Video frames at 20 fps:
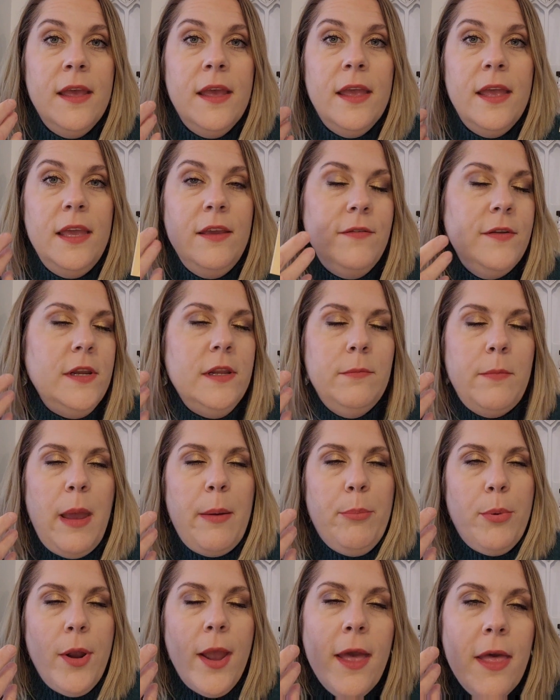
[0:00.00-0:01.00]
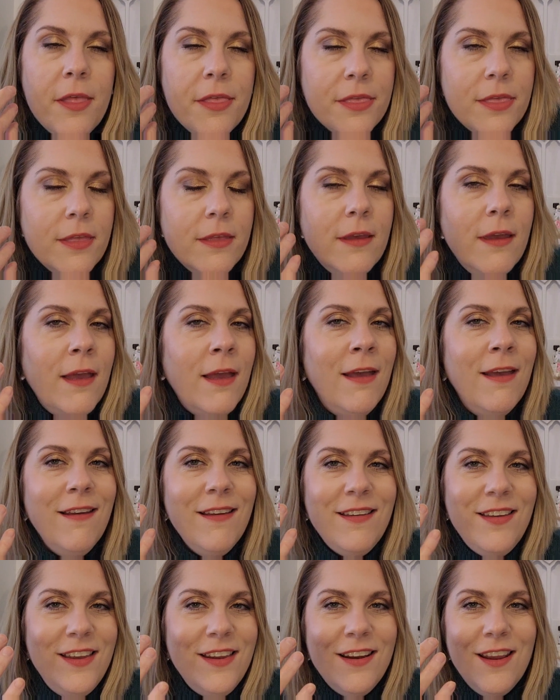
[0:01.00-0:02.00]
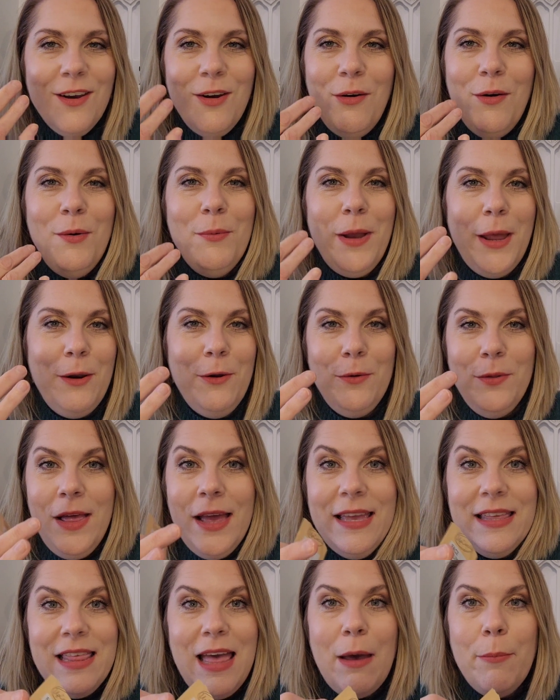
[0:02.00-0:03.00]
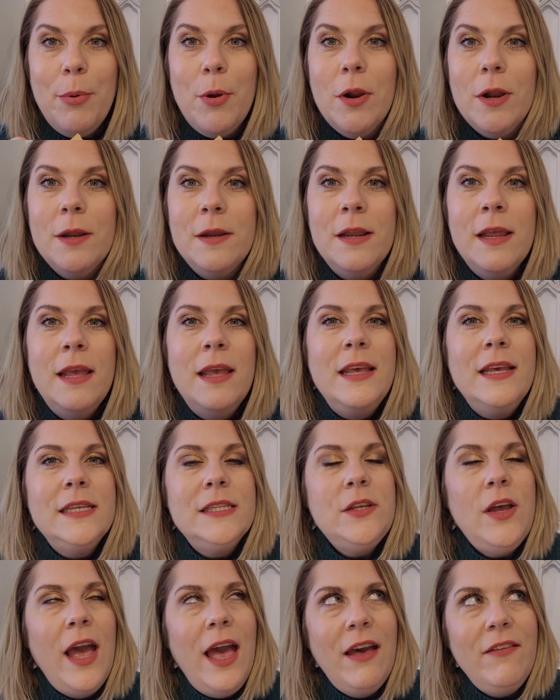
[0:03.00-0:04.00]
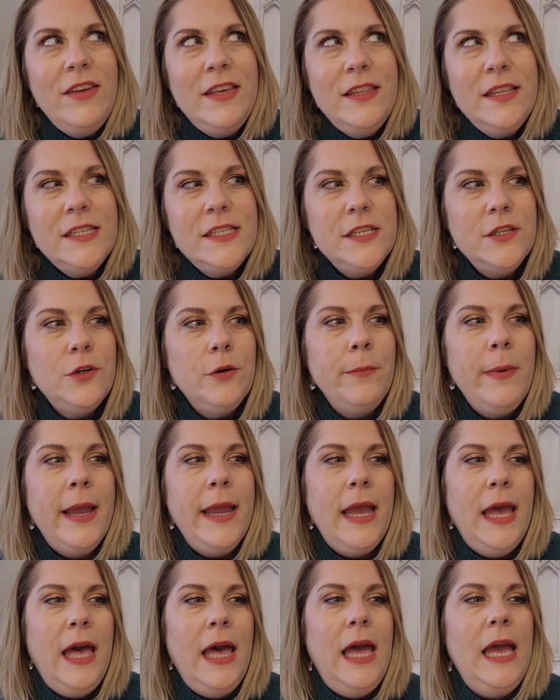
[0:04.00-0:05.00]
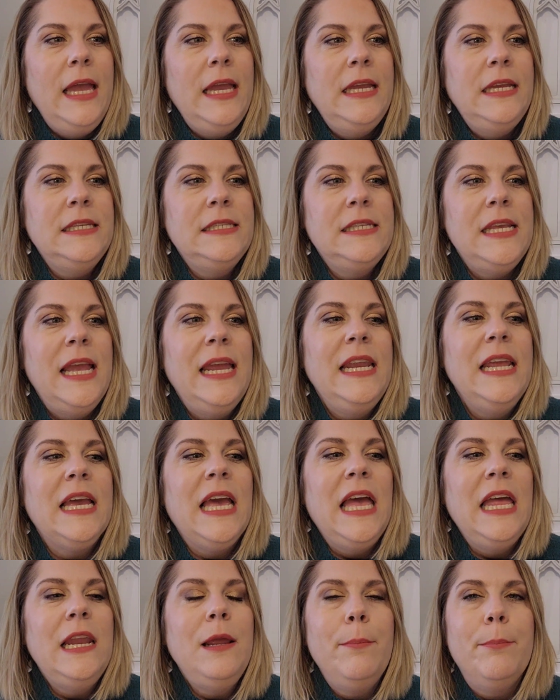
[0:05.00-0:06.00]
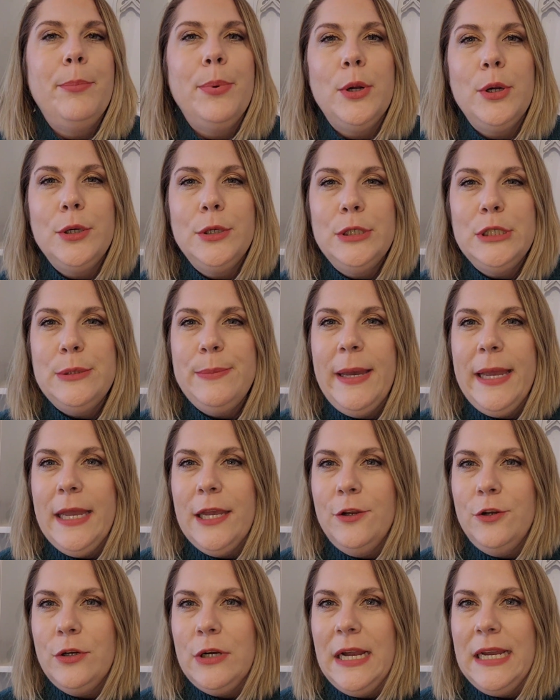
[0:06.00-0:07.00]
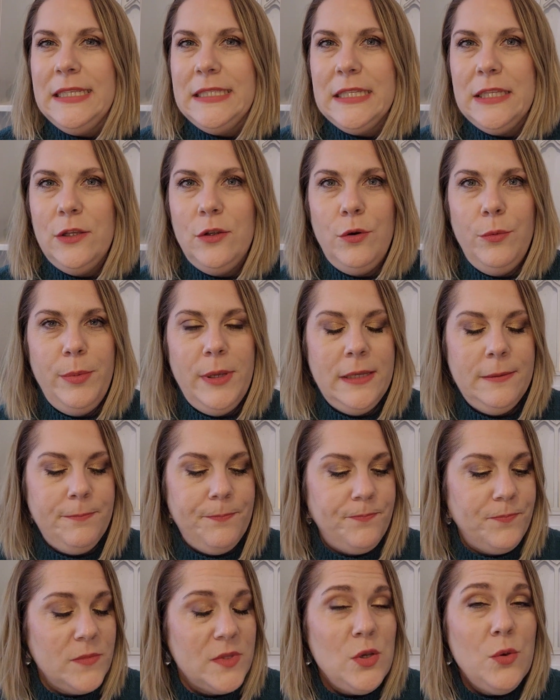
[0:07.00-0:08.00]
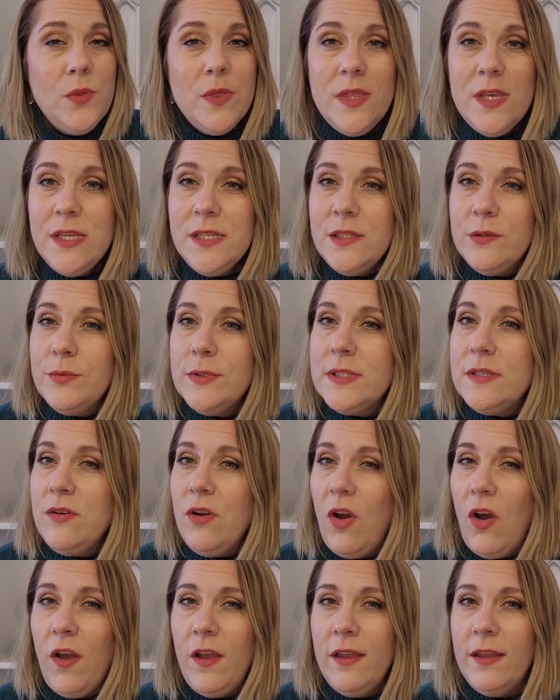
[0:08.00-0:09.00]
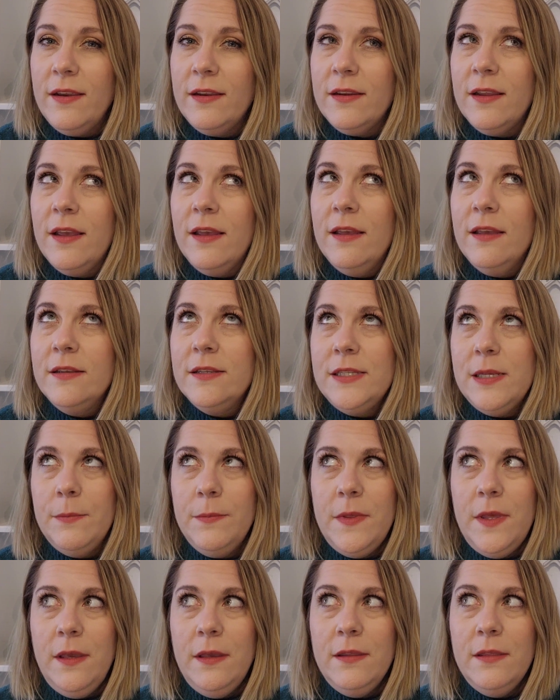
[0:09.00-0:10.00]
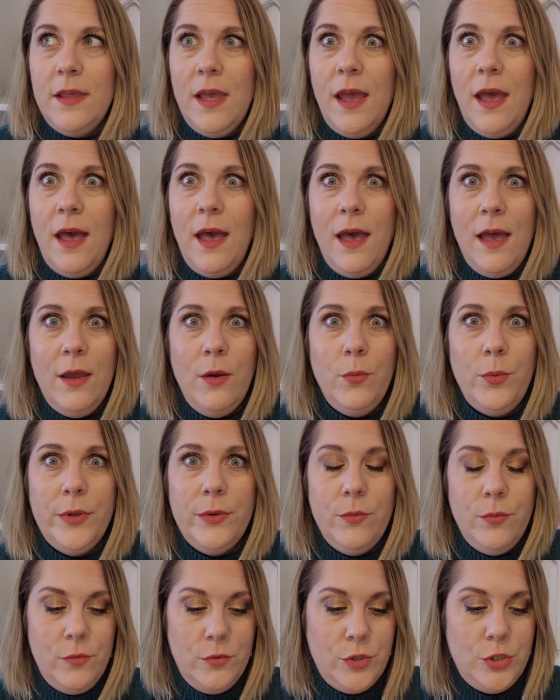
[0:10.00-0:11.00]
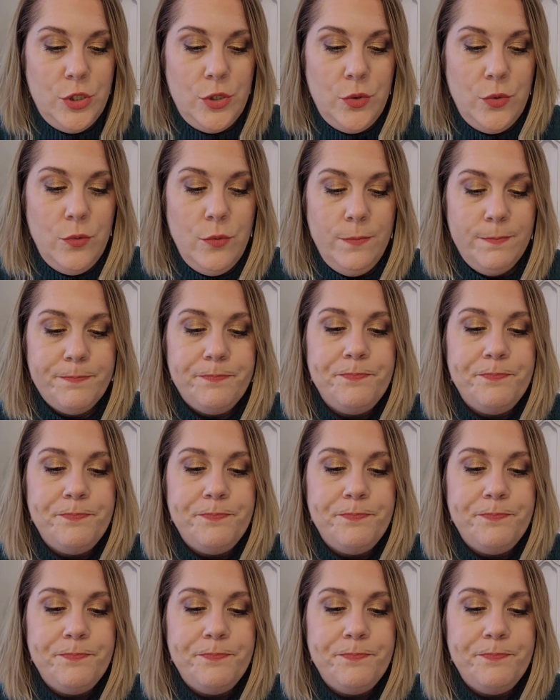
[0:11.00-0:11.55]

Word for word: even in my breath, you know, I don't like that part. So having this under my eyes, and it kind of burned my under eyes a little bit. So this was not something that I would do,